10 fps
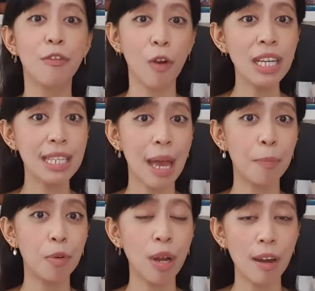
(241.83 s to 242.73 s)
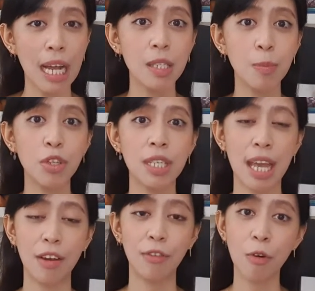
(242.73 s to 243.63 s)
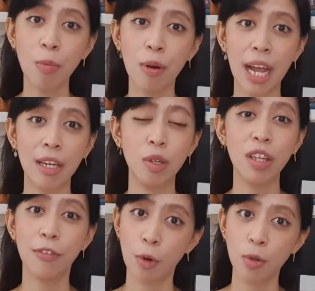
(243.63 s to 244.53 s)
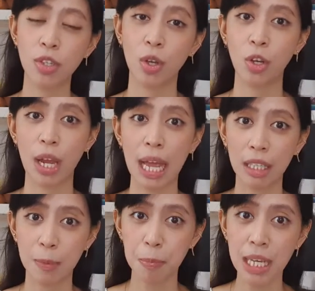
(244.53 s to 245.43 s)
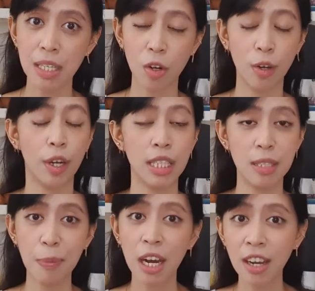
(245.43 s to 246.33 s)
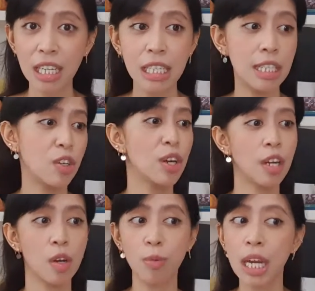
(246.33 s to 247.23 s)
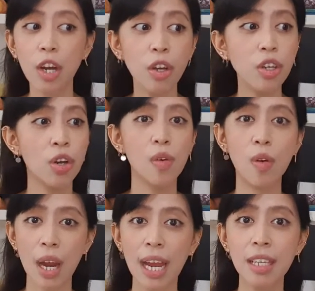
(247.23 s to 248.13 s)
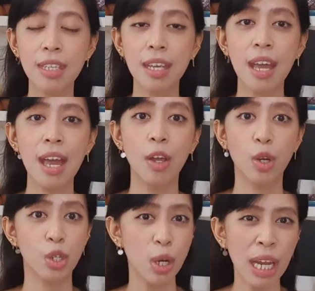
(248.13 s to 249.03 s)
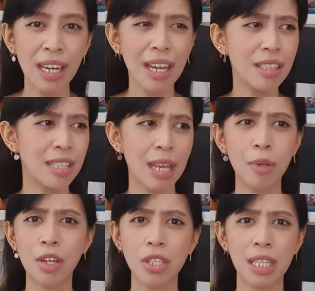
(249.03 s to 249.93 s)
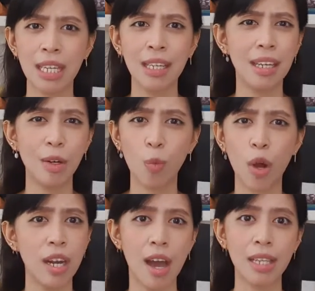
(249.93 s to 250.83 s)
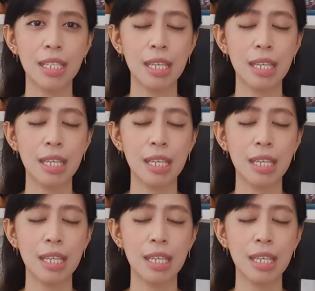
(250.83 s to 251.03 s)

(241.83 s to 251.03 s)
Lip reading: For example, Erasmus and Fulbright really focus on your XPs or your experience, your career, your grades, your training, seminars attended, and whatnot.